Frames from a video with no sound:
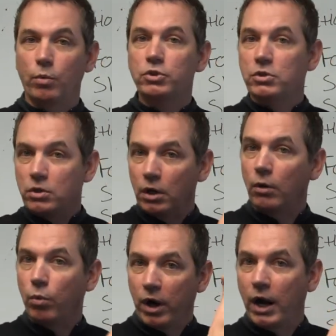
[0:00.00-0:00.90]
which is near
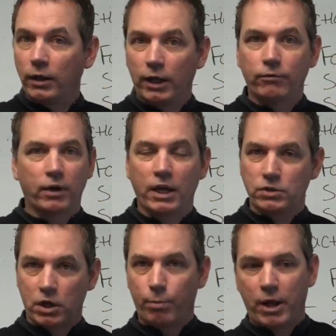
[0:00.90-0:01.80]
where I live. Okay,
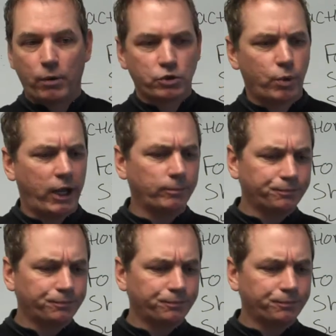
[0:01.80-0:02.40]
it's a couple hours away.